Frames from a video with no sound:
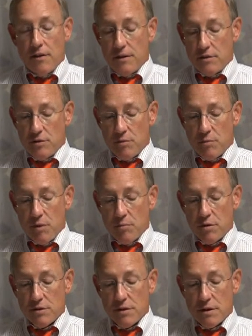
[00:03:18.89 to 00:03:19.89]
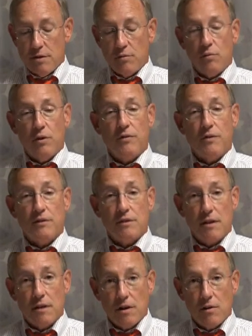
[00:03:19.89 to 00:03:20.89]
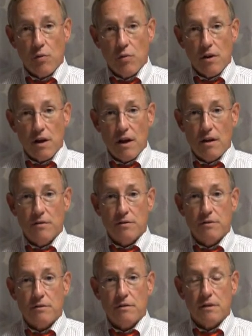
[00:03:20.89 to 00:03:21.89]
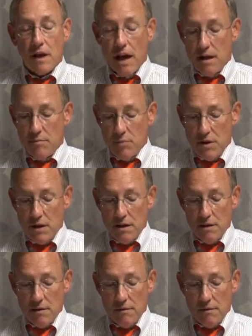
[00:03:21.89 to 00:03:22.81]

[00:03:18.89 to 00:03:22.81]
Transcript: that you have been presented with the study coordinators and me.